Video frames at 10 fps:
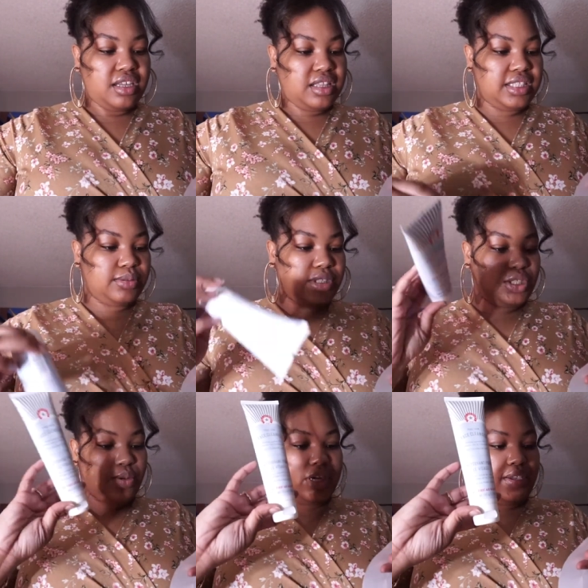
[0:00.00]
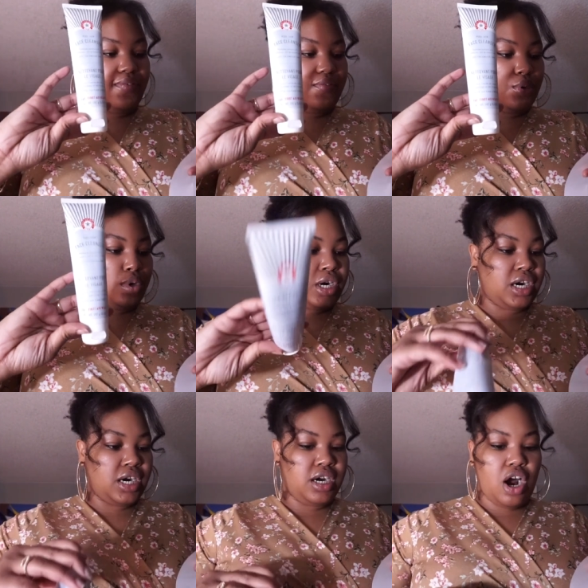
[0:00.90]
This was
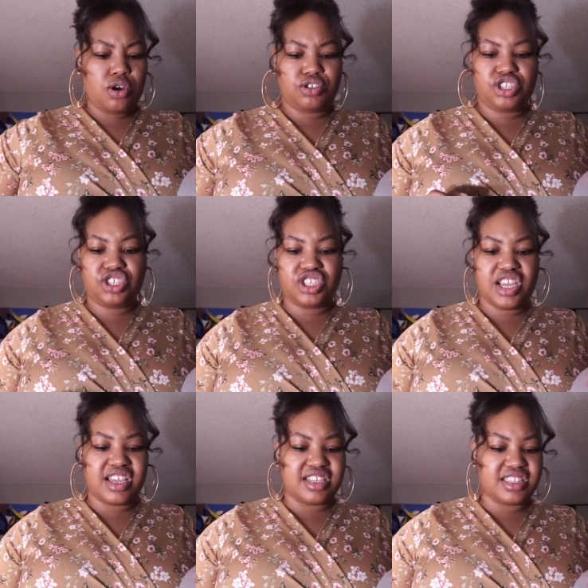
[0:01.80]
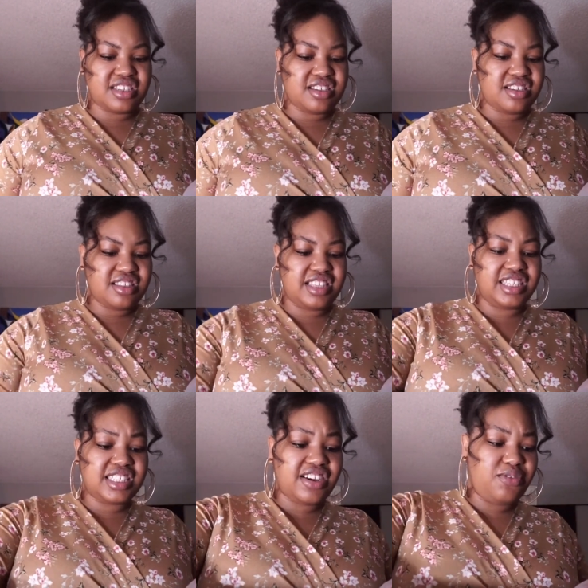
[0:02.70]
24. Oh shit.
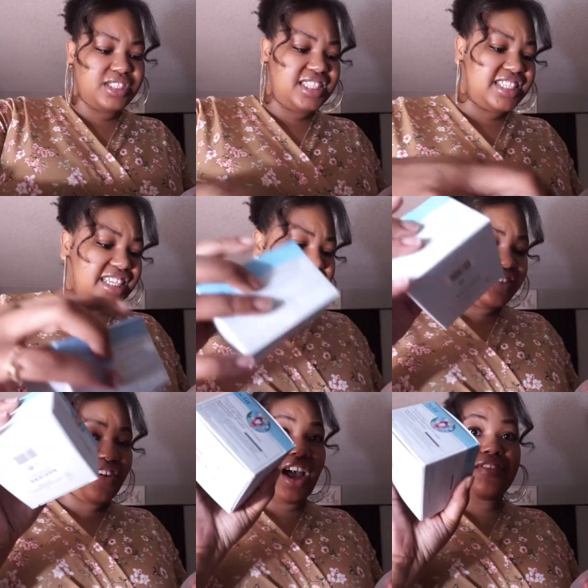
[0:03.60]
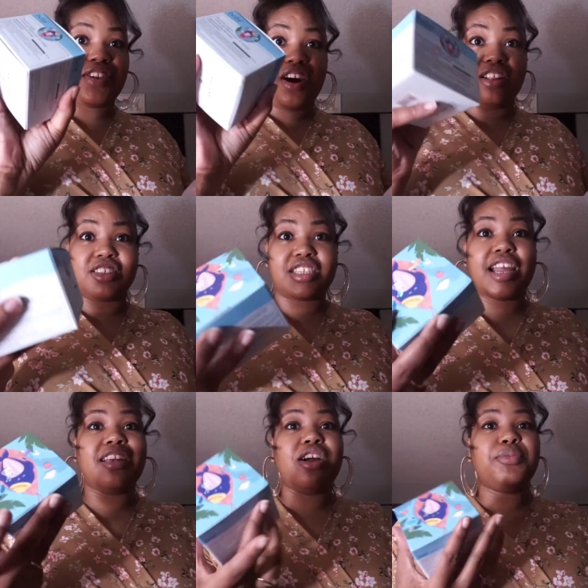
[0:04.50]
This stuff was $65.
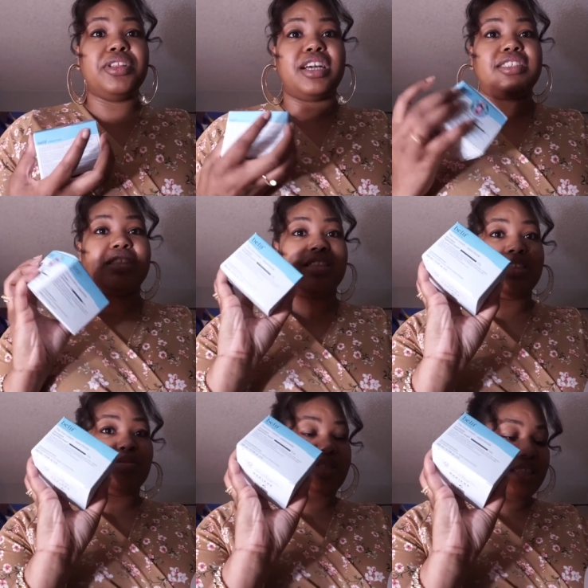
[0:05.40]
I did not realize that this was